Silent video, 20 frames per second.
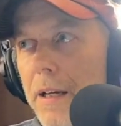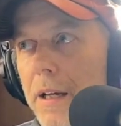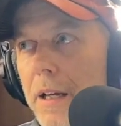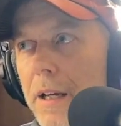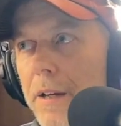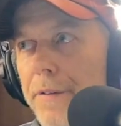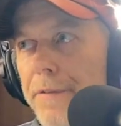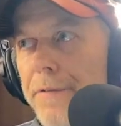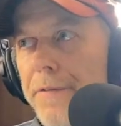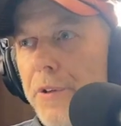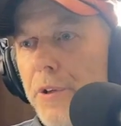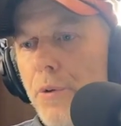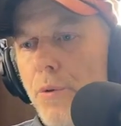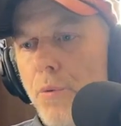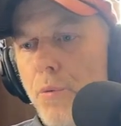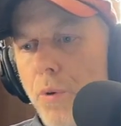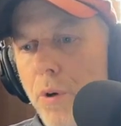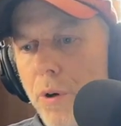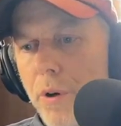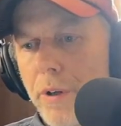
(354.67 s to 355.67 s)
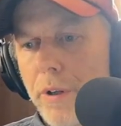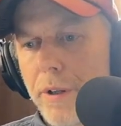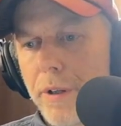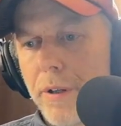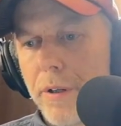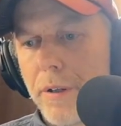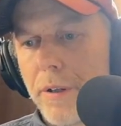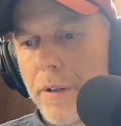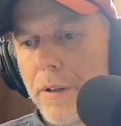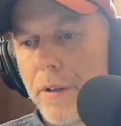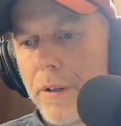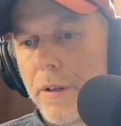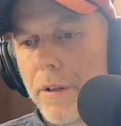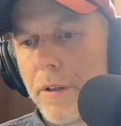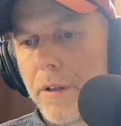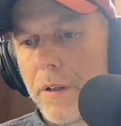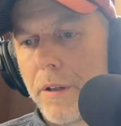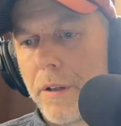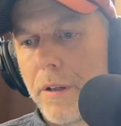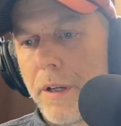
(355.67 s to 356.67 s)
if you work,
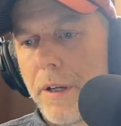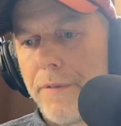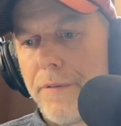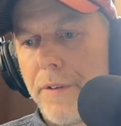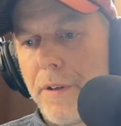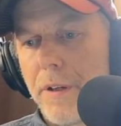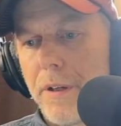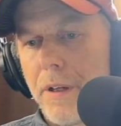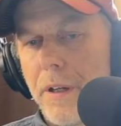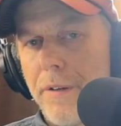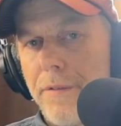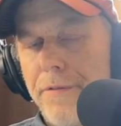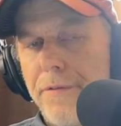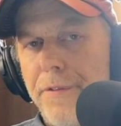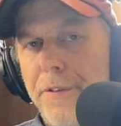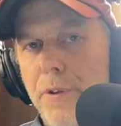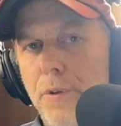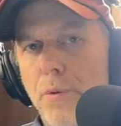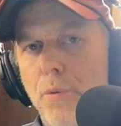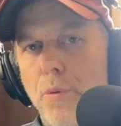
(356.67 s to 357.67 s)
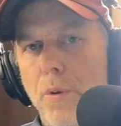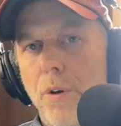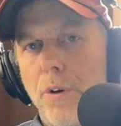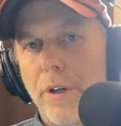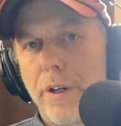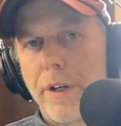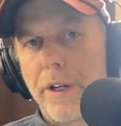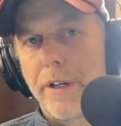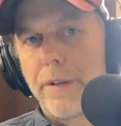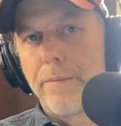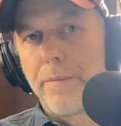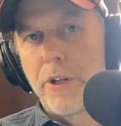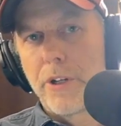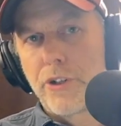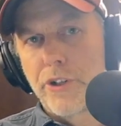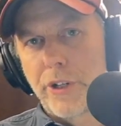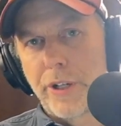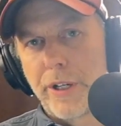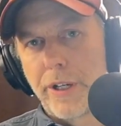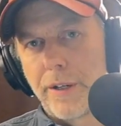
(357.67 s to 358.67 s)
if if you work in
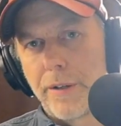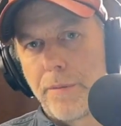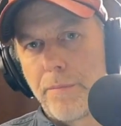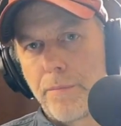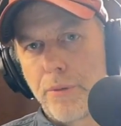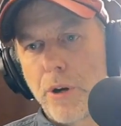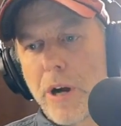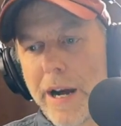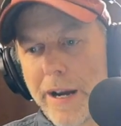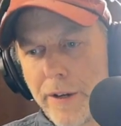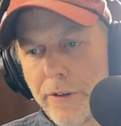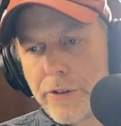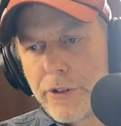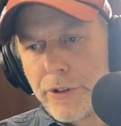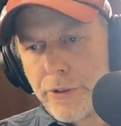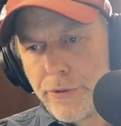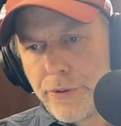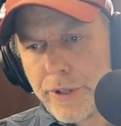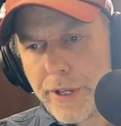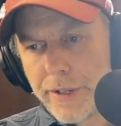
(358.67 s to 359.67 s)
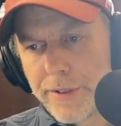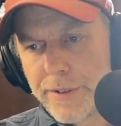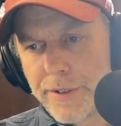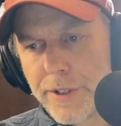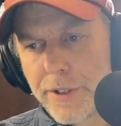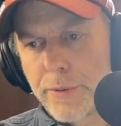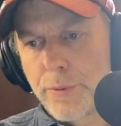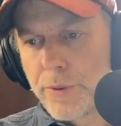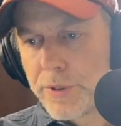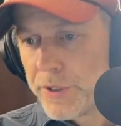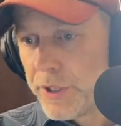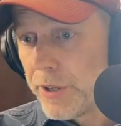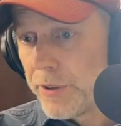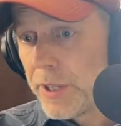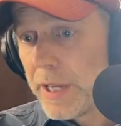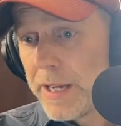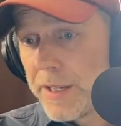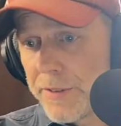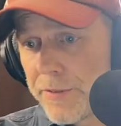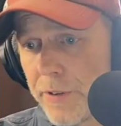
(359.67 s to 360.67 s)
Michigan prior to this, this was done
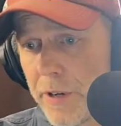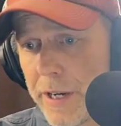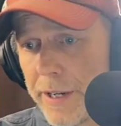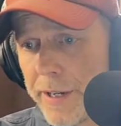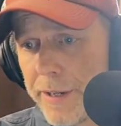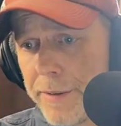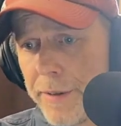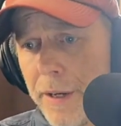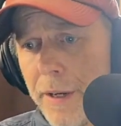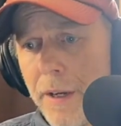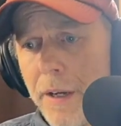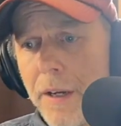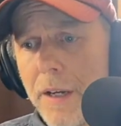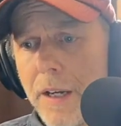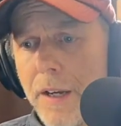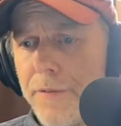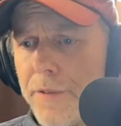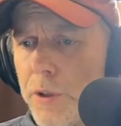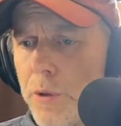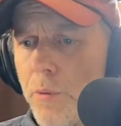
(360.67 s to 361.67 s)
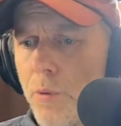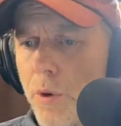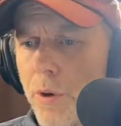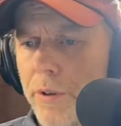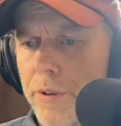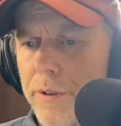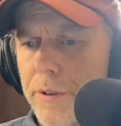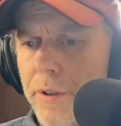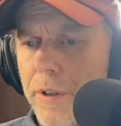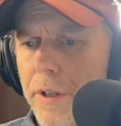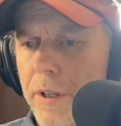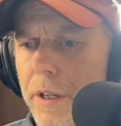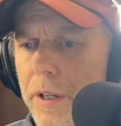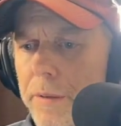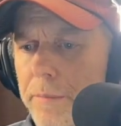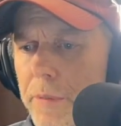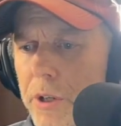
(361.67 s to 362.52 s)
last Friday. If you work in